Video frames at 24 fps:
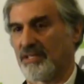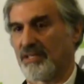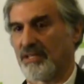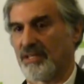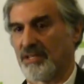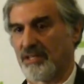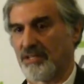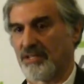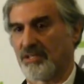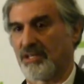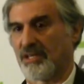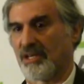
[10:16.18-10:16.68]

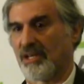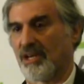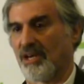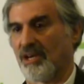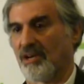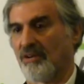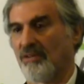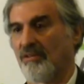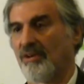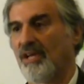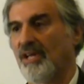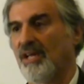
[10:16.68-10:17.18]
years
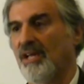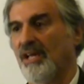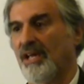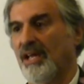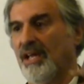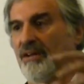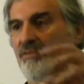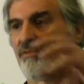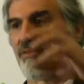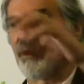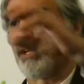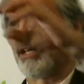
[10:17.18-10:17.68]
ago
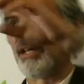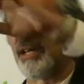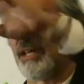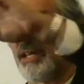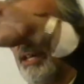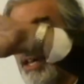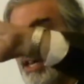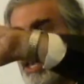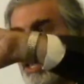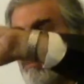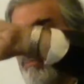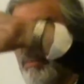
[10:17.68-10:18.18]
and really
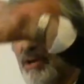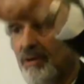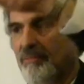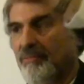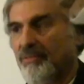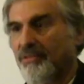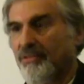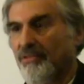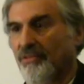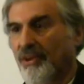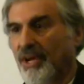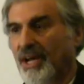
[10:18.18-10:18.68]
came
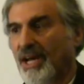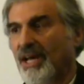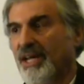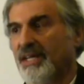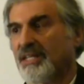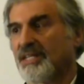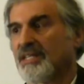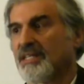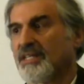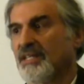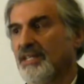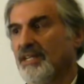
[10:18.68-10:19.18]
up through
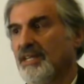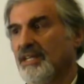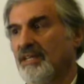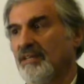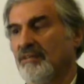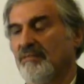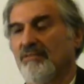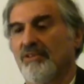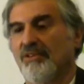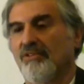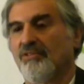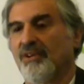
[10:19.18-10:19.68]

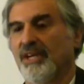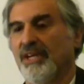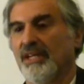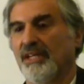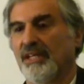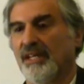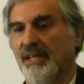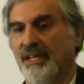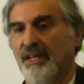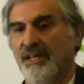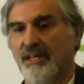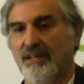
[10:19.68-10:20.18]
Iceland,
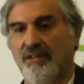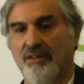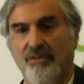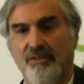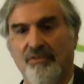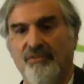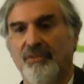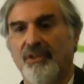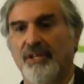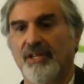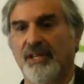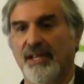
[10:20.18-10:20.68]
Greenland,
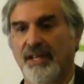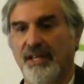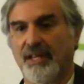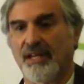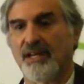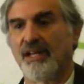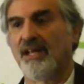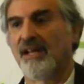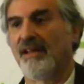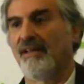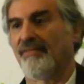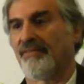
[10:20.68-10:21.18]

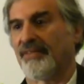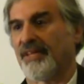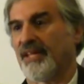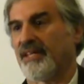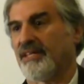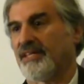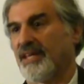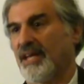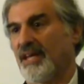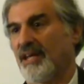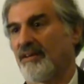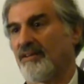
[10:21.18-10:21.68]
Newfoundland,
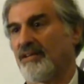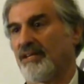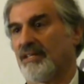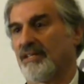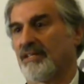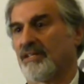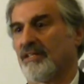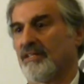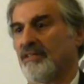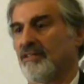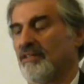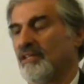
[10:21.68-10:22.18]
and down
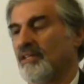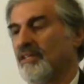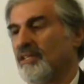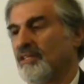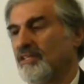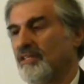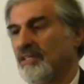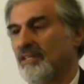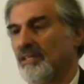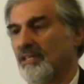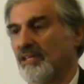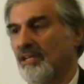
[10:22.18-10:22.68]
into,
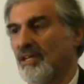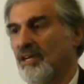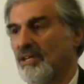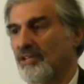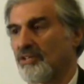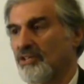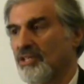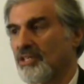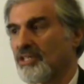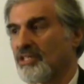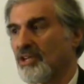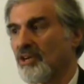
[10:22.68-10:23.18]
into the
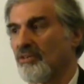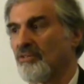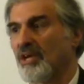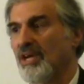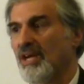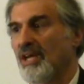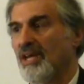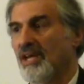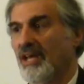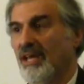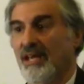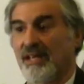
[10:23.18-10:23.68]
country. So
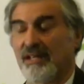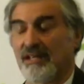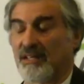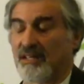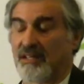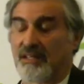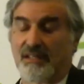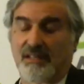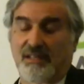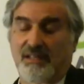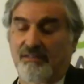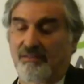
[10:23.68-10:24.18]

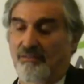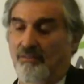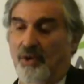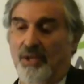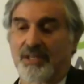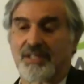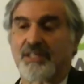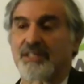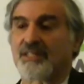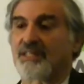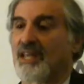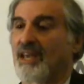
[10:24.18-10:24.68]

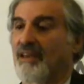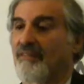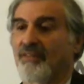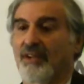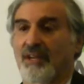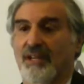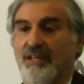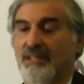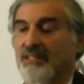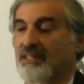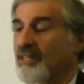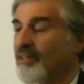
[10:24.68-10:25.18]
what's his
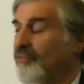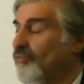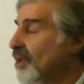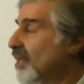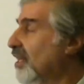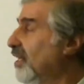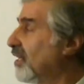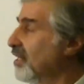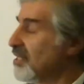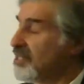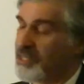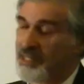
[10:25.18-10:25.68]
evidence?
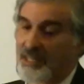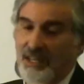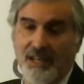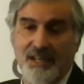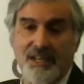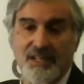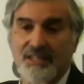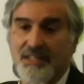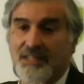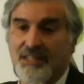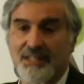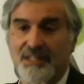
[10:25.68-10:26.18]
Well, he
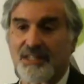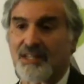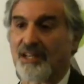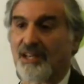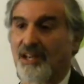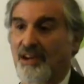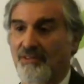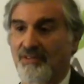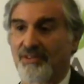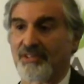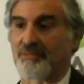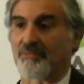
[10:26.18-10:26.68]
studies these
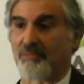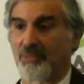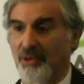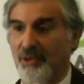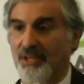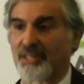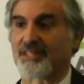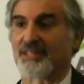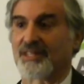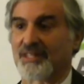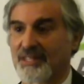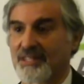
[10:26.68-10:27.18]
Clovis
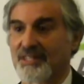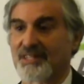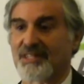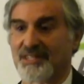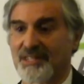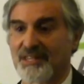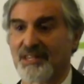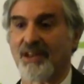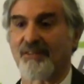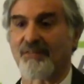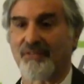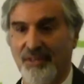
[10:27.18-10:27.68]
points. It's the
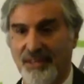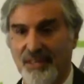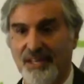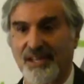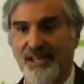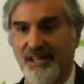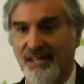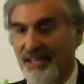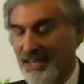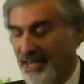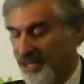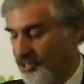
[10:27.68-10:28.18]
stuff in the
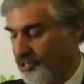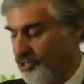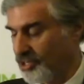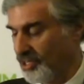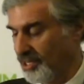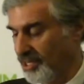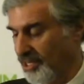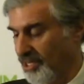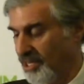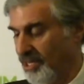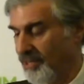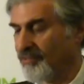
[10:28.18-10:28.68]

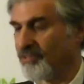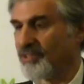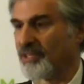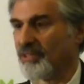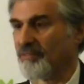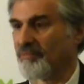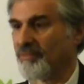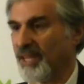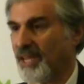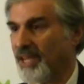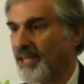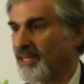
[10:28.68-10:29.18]
collection that gives
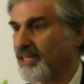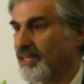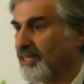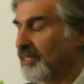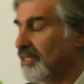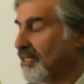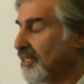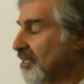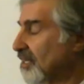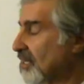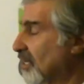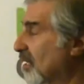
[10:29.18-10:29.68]
him that,
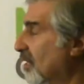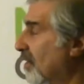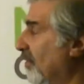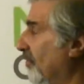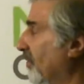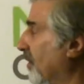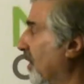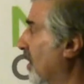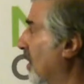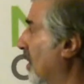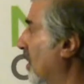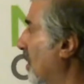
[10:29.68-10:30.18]

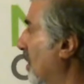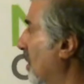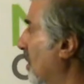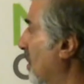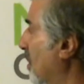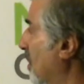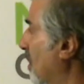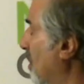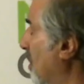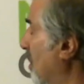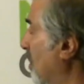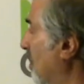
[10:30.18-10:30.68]
uh, uh,
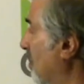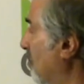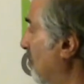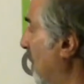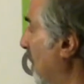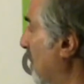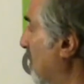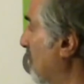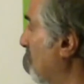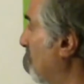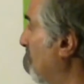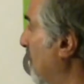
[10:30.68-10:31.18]
uh
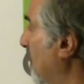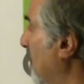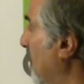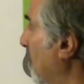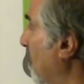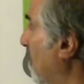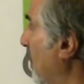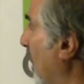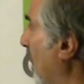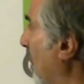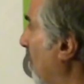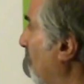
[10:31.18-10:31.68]
makes him
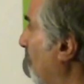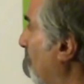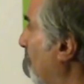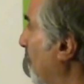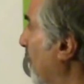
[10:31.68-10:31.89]
believe that.